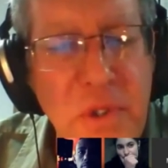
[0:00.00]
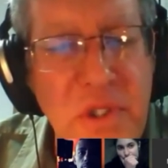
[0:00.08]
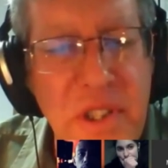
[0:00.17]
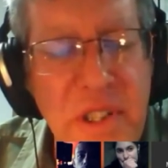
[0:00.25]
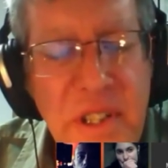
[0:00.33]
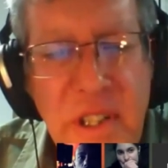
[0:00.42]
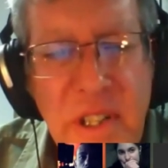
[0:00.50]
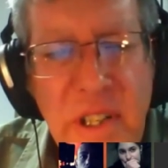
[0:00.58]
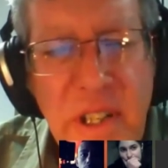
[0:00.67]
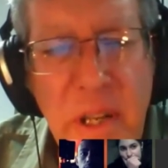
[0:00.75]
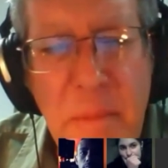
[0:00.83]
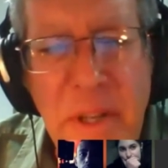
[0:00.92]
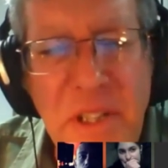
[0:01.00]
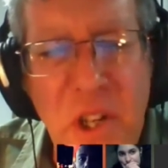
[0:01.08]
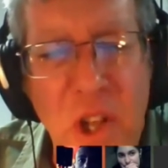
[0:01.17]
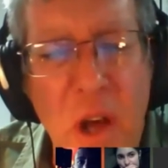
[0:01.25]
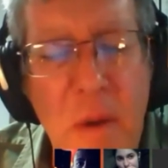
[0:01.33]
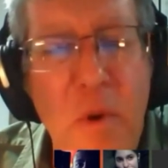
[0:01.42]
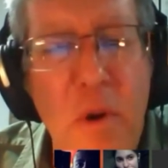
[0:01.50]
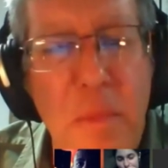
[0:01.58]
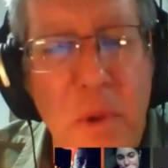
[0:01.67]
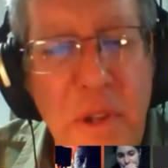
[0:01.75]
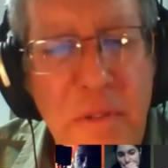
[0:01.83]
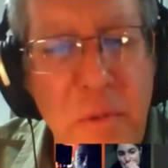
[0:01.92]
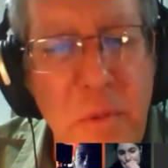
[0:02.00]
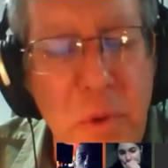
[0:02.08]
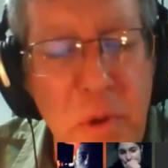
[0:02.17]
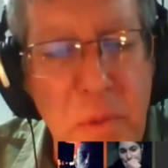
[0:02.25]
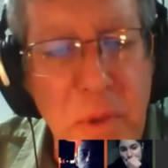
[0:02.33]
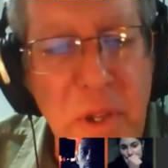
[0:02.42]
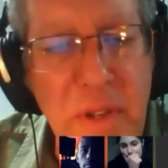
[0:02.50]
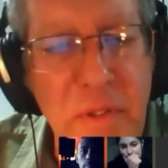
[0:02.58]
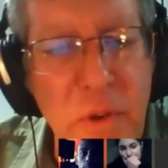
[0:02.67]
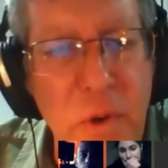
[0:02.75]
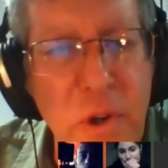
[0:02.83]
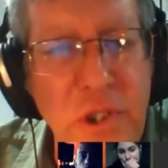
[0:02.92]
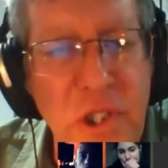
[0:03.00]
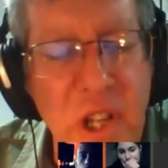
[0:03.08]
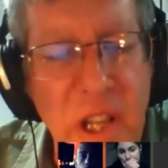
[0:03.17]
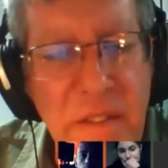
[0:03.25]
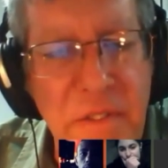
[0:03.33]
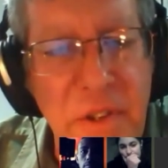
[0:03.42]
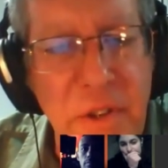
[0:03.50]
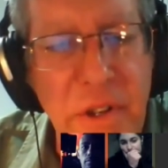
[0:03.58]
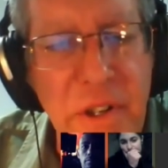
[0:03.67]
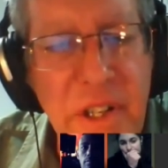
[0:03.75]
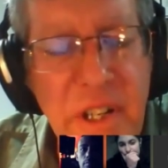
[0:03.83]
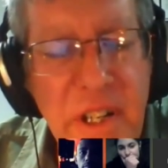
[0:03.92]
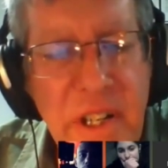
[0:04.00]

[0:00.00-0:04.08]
Is that it makes it a lot more believable to believe the original life theory